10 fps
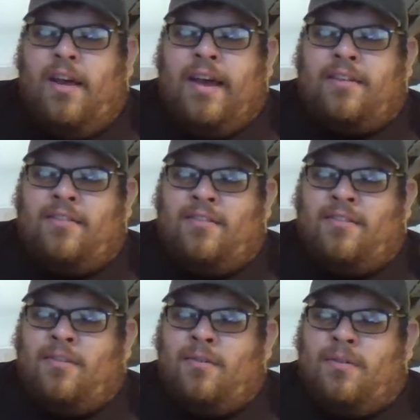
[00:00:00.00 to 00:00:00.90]
access
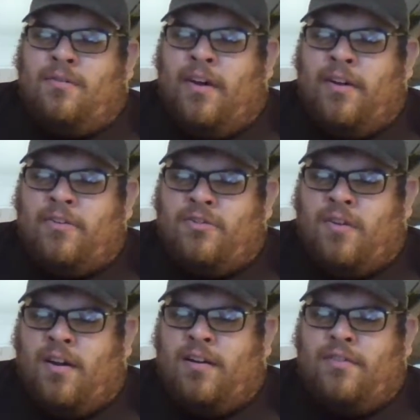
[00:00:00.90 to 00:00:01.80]
to the file
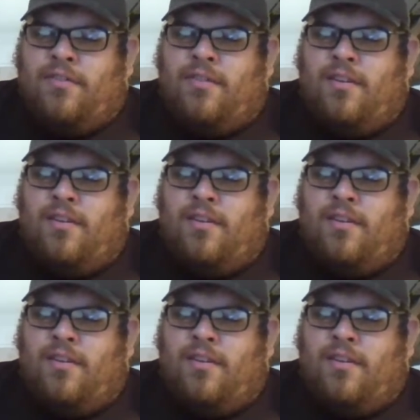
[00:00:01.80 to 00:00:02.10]
drive,